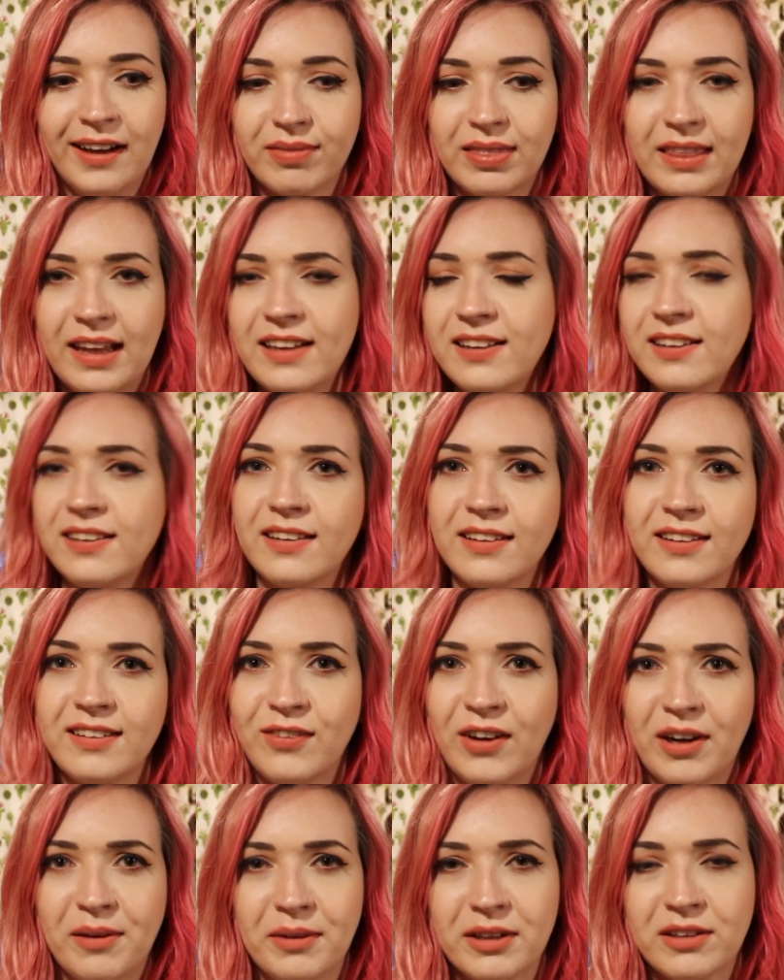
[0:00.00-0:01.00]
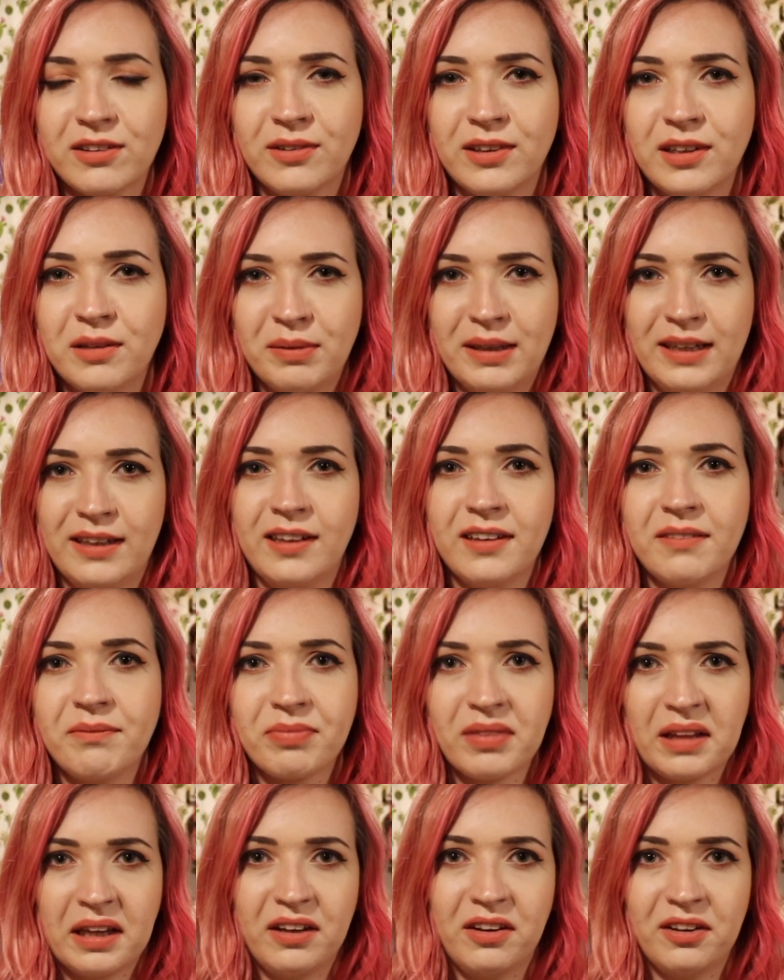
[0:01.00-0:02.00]
this is very much going to be
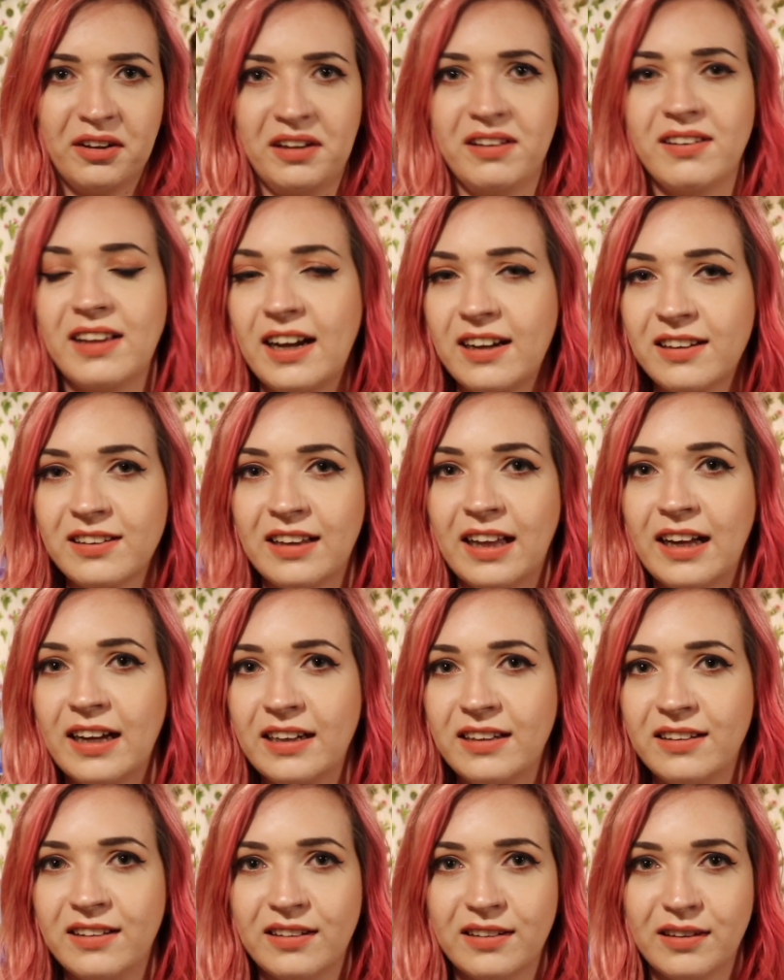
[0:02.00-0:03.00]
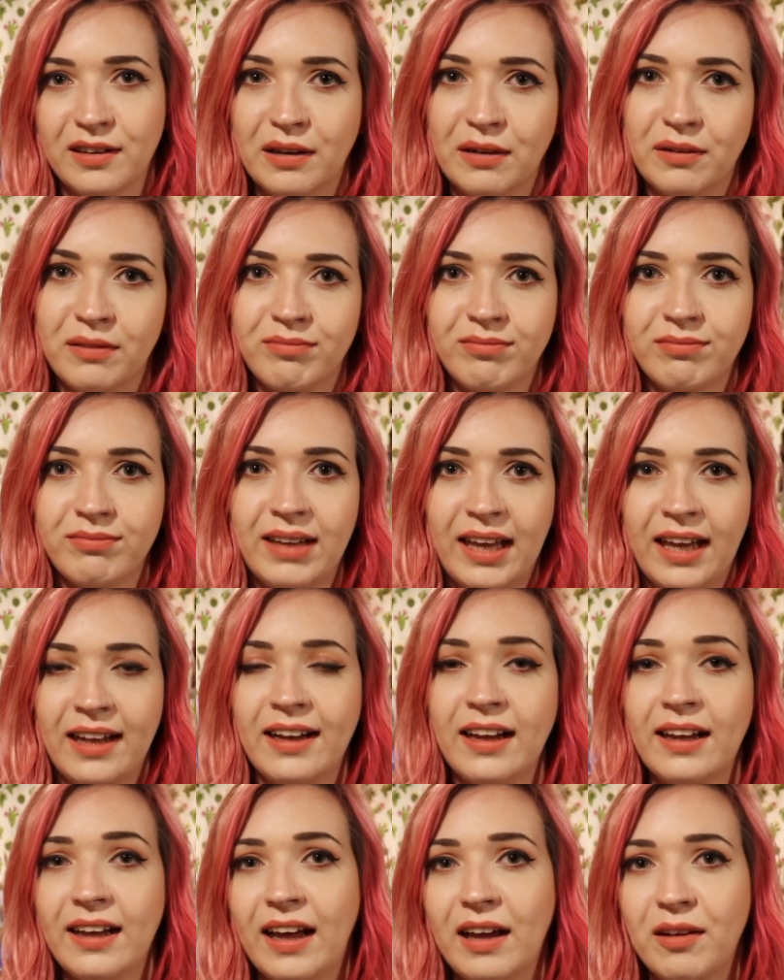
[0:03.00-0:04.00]
a unisex line, so
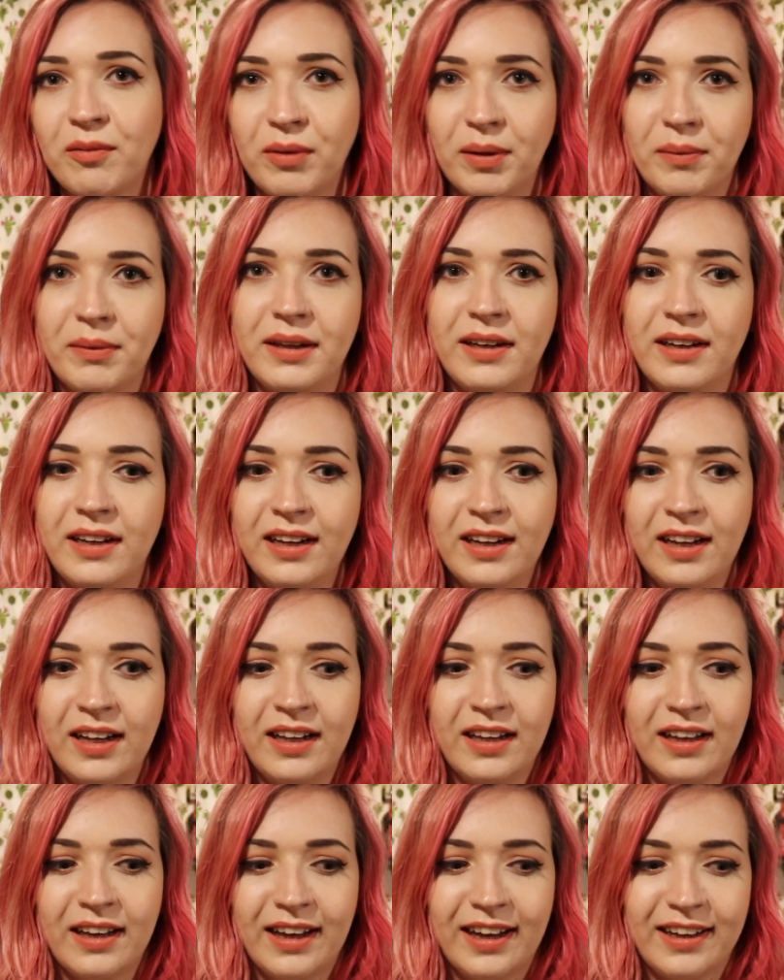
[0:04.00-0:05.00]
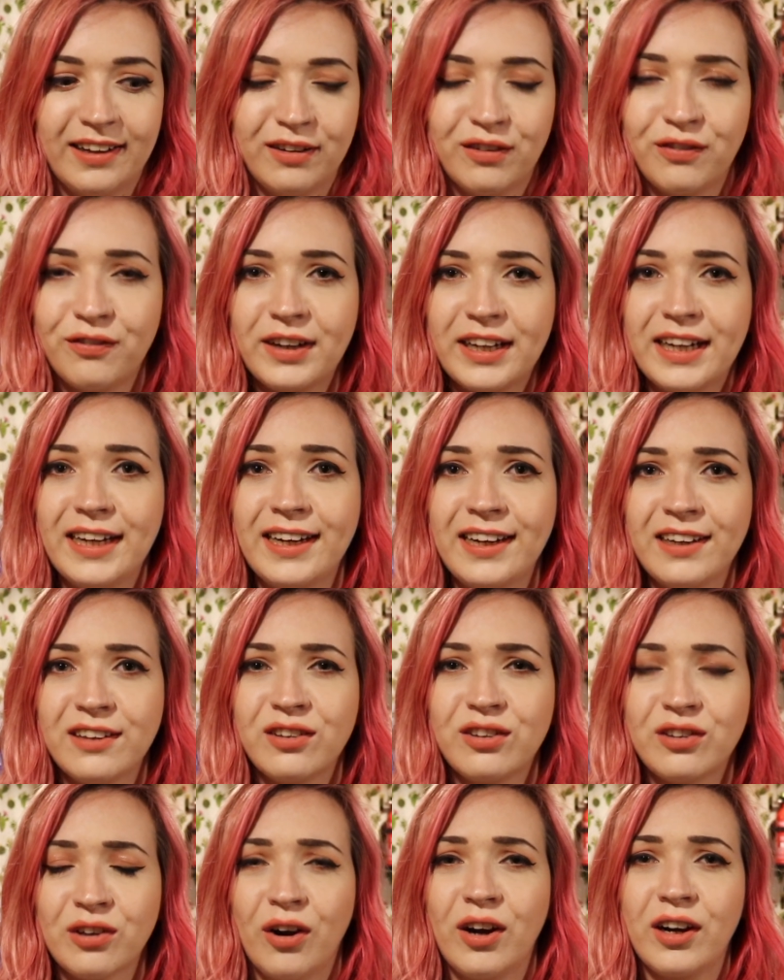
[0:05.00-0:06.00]
men add women, and it's freaking
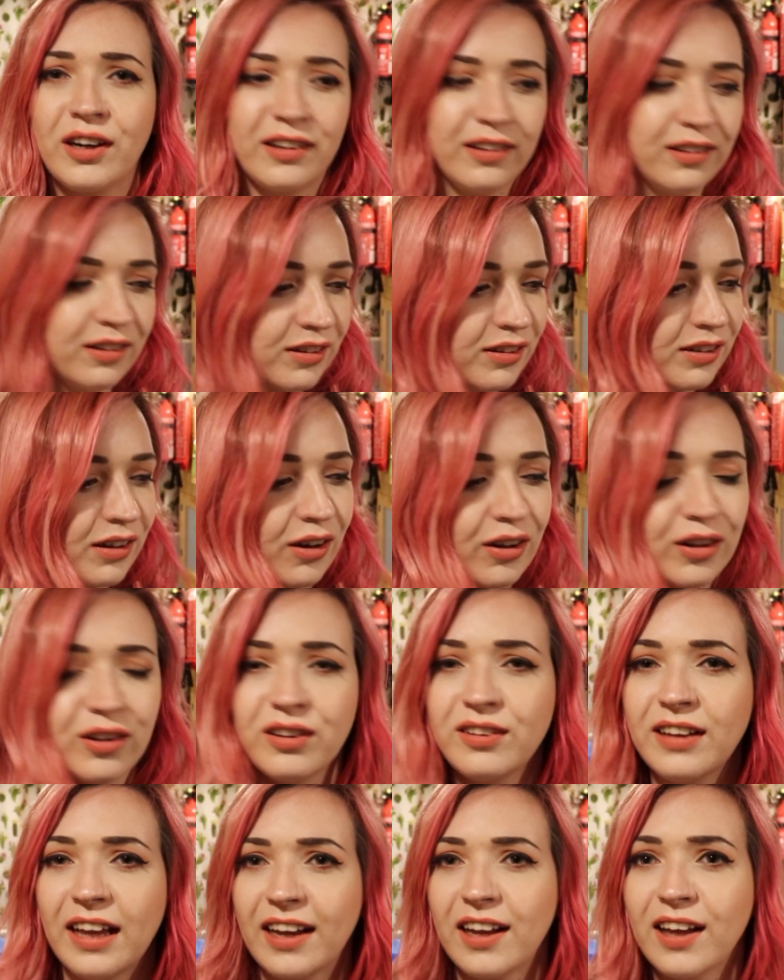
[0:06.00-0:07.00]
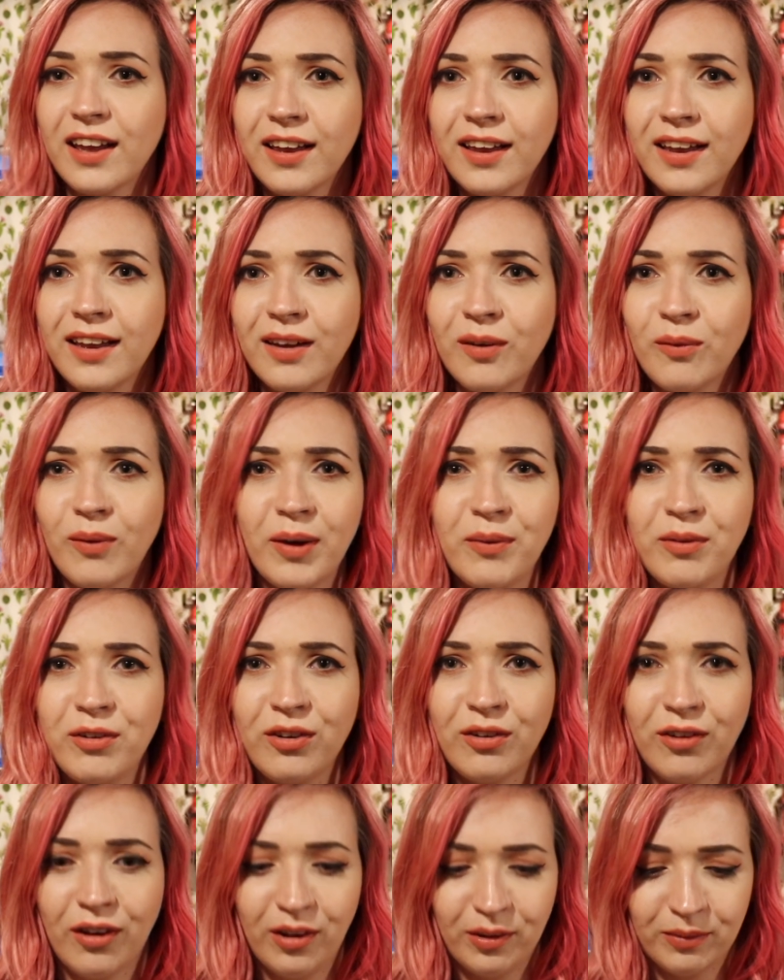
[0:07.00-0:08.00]
shark skulls. Like, why would
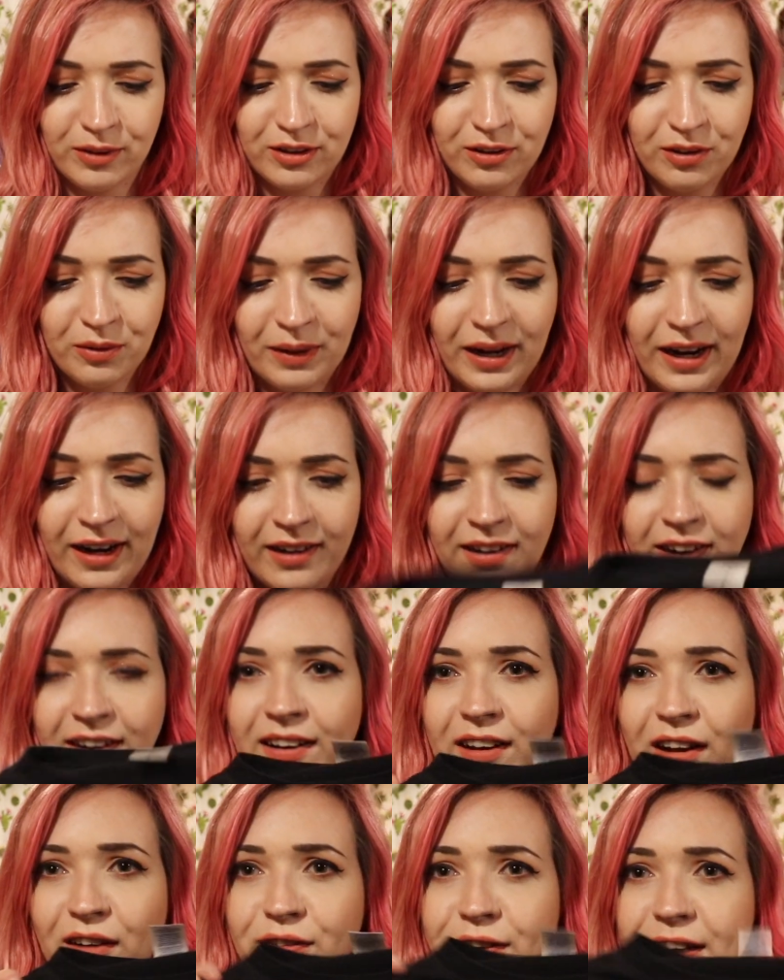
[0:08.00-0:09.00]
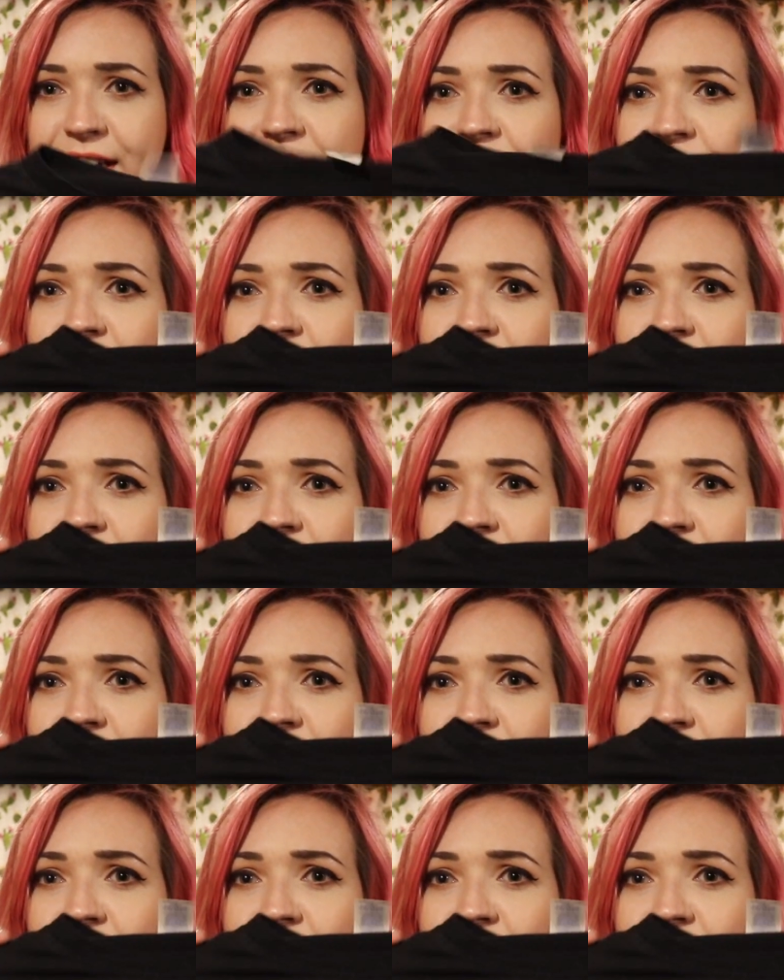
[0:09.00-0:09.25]
you not want to wear a freaking